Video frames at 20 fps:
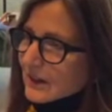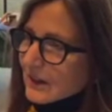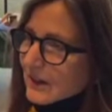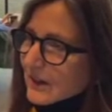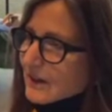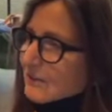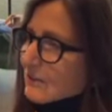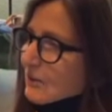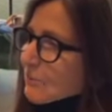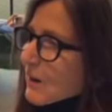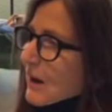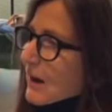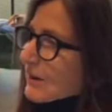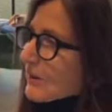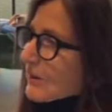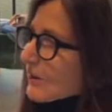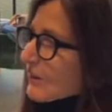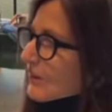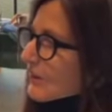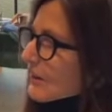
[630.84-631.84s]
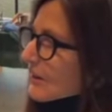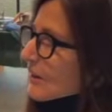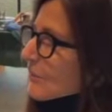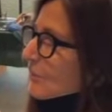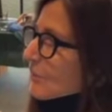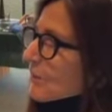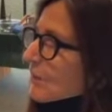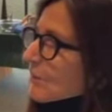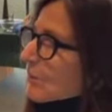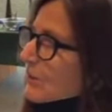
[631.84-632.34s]
and reminds us that the
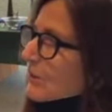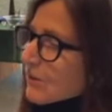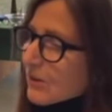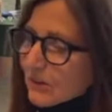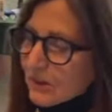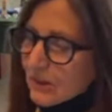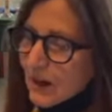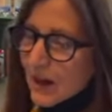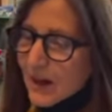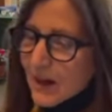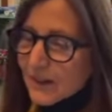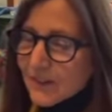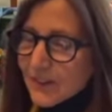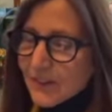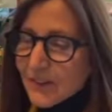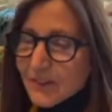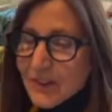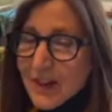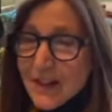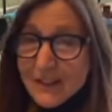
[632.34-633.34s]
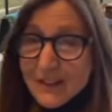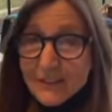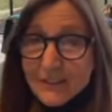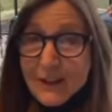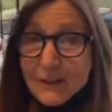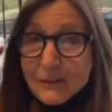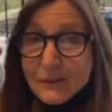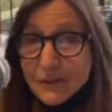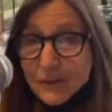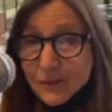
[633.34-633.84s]
biblical God stands
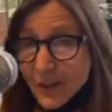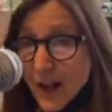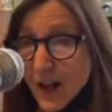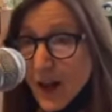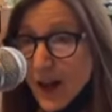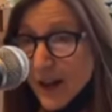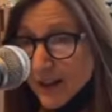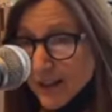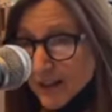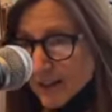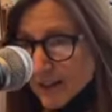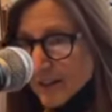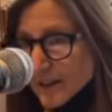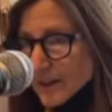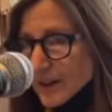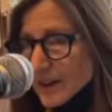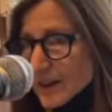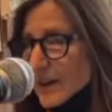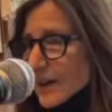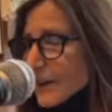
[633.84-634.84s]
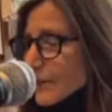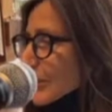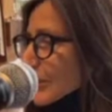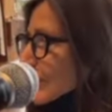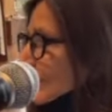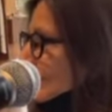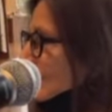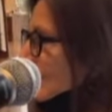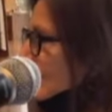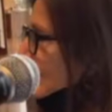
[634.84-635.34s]
outside of
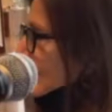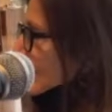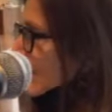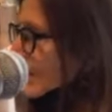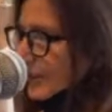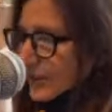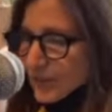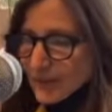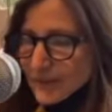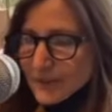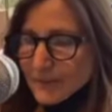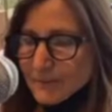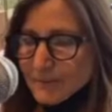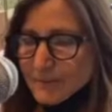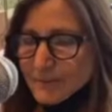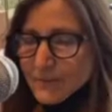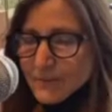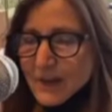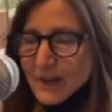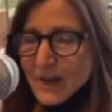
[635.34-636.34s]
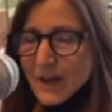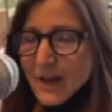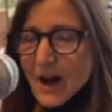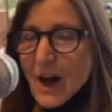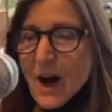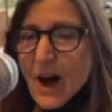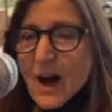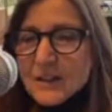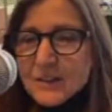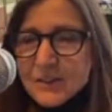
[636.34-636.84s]
civilization,
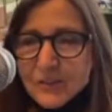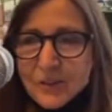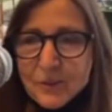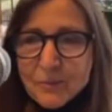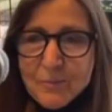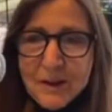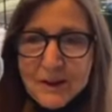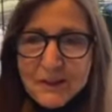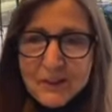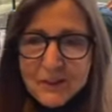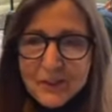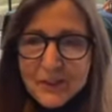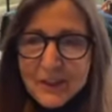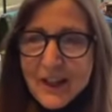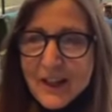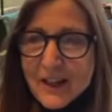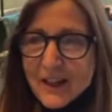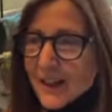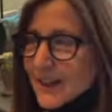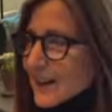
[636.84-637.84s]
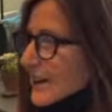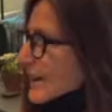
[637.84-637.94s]
undomesticated